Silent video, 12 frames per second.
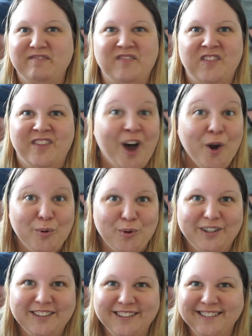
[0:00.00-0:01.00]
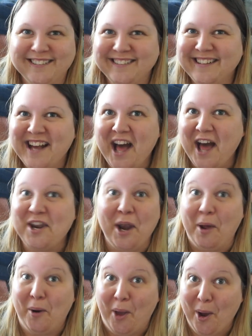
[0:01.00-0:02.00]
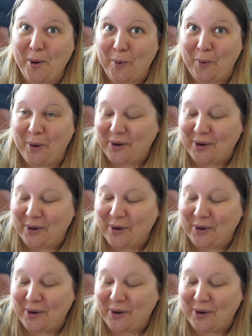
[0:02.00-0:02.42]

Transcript: No. no, no.